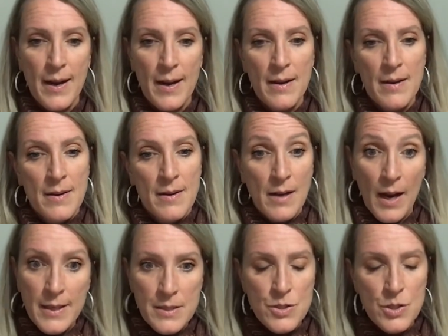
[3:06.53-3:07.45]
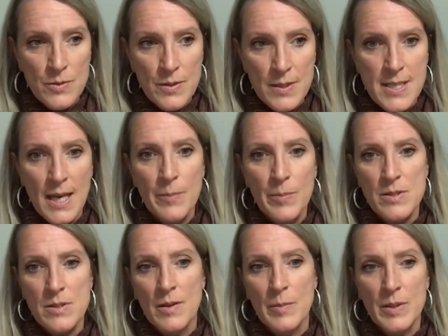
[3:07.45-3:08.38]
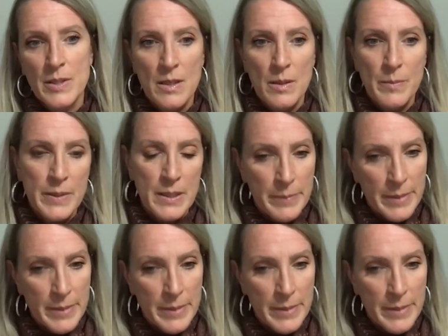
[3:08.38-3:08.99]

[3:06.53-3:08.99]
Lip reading: I kind of turned the tables on them a little bit.